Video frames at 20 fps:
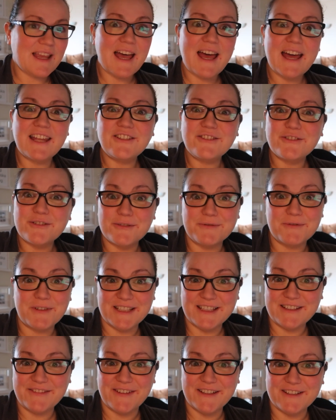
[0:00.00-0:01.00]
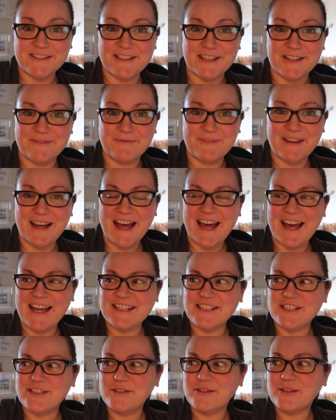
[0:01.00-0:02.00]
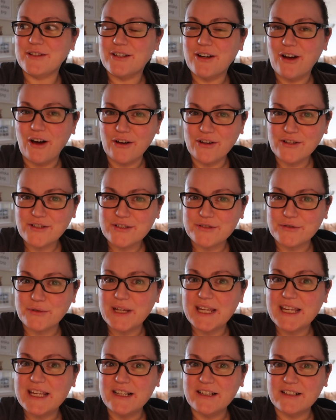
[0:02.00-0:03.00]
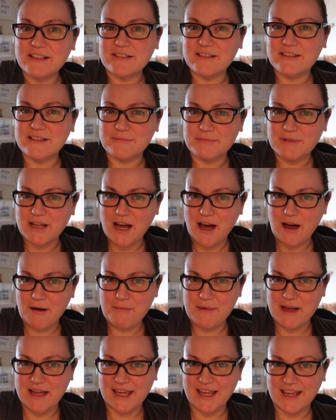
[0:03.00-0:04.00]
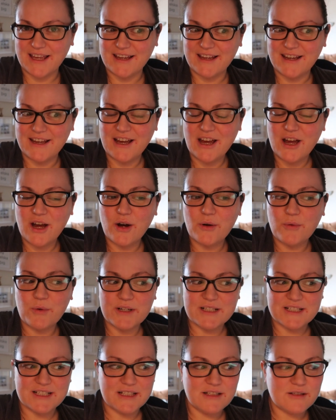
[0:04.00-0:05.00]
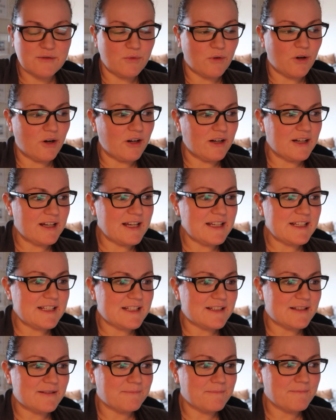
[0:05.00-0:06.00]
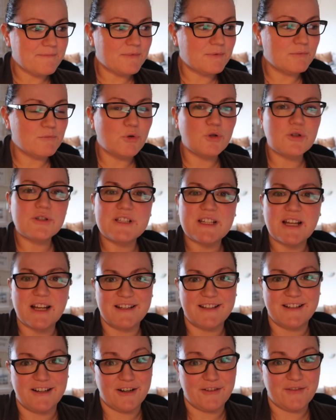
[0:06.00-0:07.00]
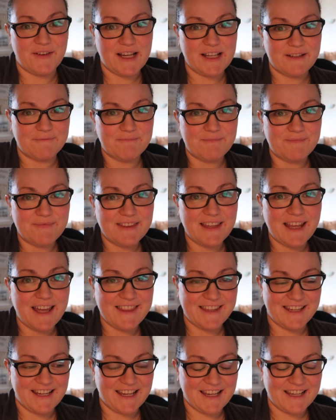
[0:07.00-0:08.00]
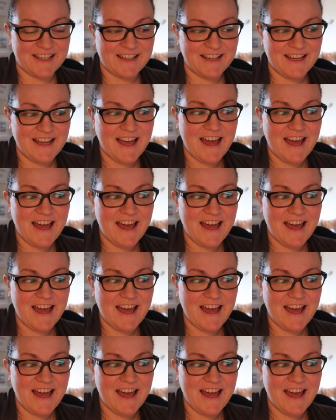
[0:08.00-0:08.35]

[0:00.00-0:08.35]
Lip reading: And you can really feel them and you can also hear them coming, which is what is most unnerving, I think.